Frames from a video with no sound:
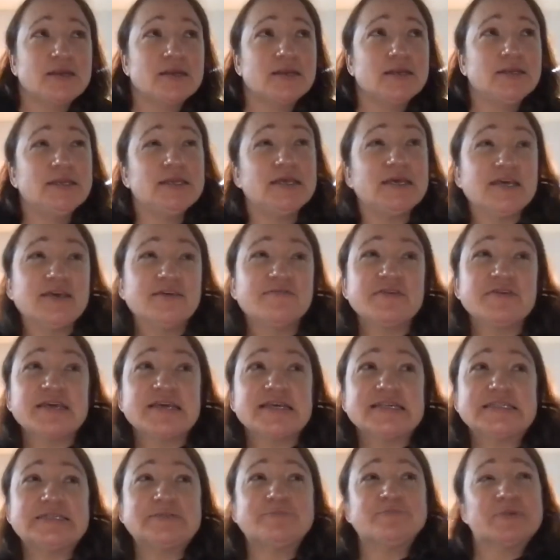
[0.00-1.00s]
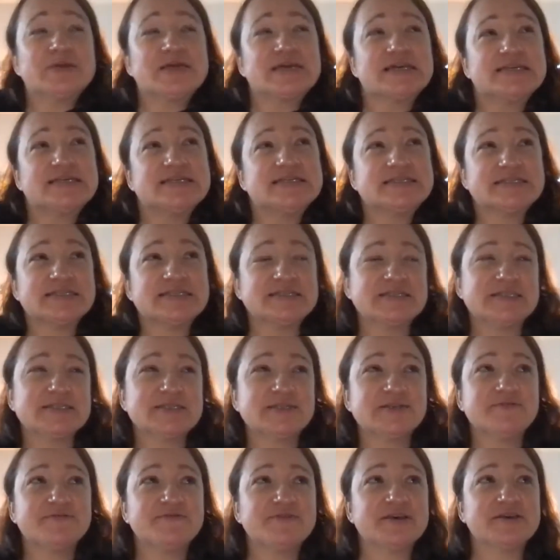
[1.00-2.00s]
nervous because
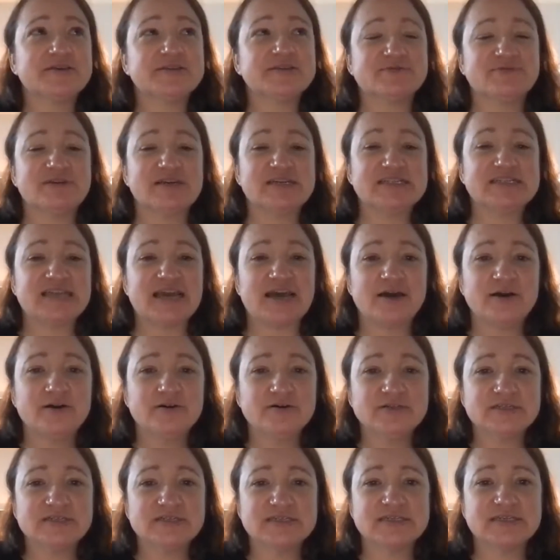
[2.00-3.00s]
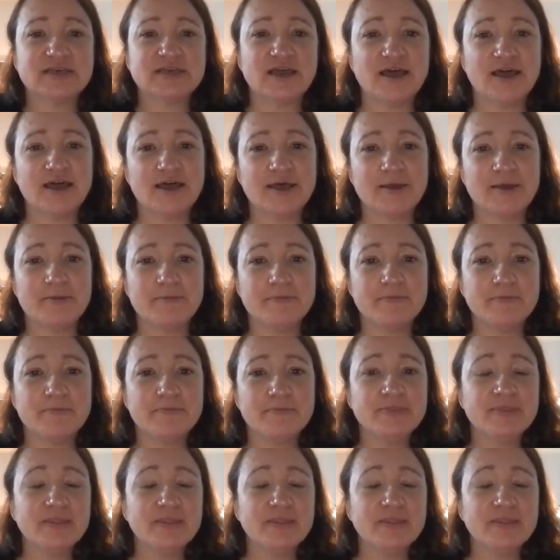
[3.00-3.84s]
sort of feels rushed out. Hmm. Um, mm